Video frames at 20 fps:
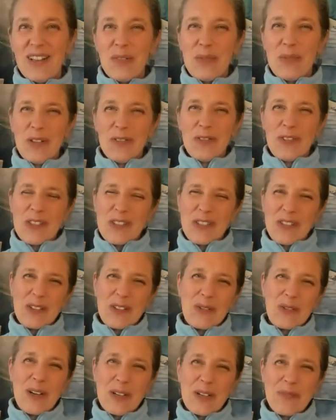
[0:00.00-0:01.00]
Hello, beautiful
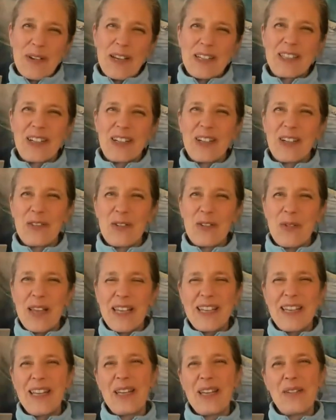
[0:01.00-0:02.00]
souls. Welcome back to Art of
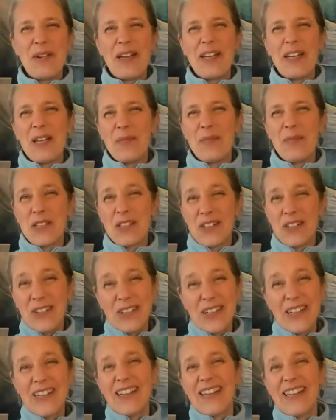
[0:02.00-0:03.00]
Awakening. My name is
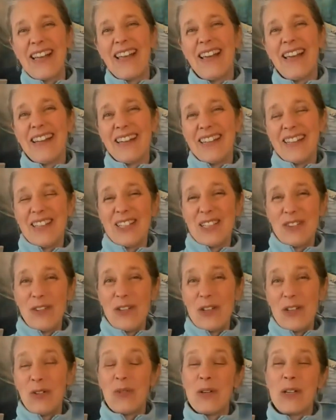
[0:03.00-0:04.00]
Ona, and in this
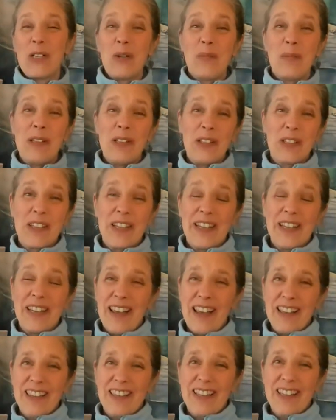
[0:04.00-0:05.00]
video, we're going to be
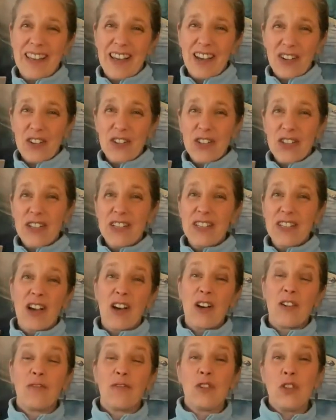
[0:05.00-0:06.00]
looking at the energies
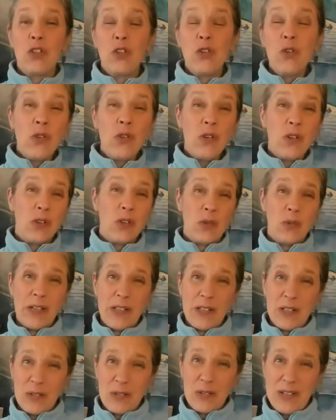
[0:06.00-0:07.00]
of June
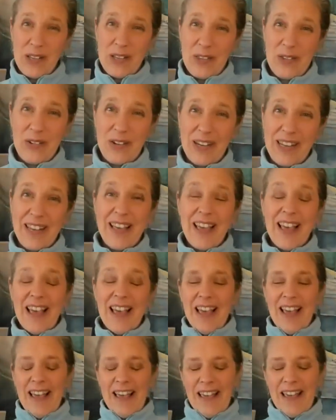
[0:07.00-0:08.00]
2023.
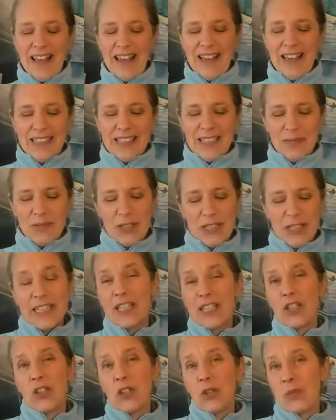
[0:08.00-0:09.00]
And I'm going to
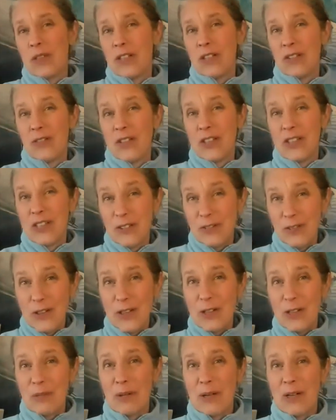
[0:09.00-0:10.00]
take a little bit of a
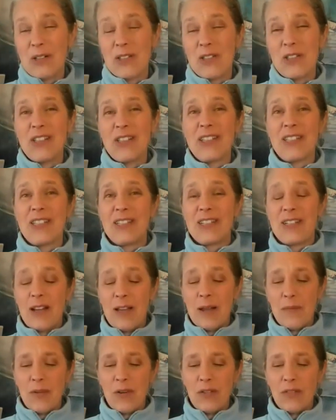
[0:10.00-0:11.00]
different approach this
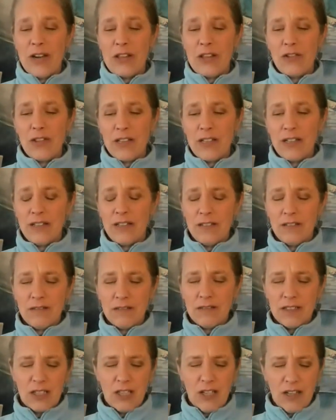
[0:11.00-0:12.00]
time. Rather than
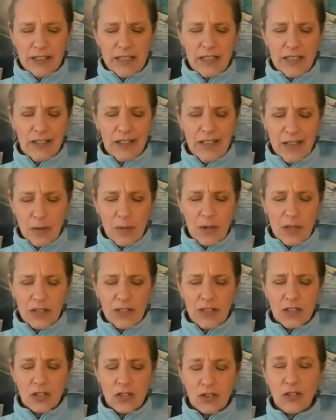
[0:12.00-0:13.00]
talking a lot about
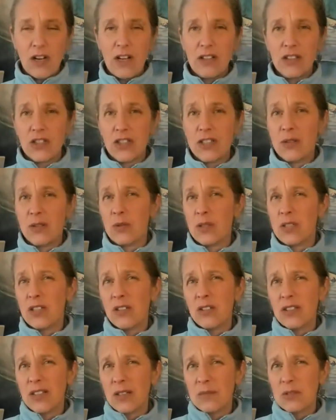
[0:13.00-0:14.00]
the astrology,
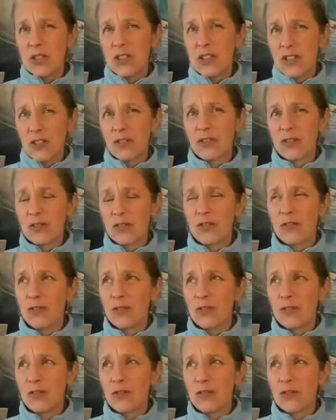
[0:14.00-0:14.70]
I'm just going to